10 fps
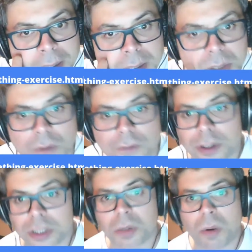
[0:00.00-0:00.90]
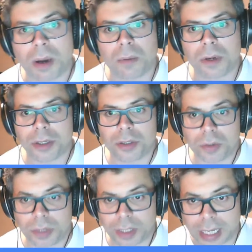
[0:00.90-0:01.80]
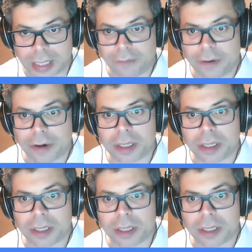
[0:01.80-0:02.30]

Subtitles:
So for a squat, what you're doing at the very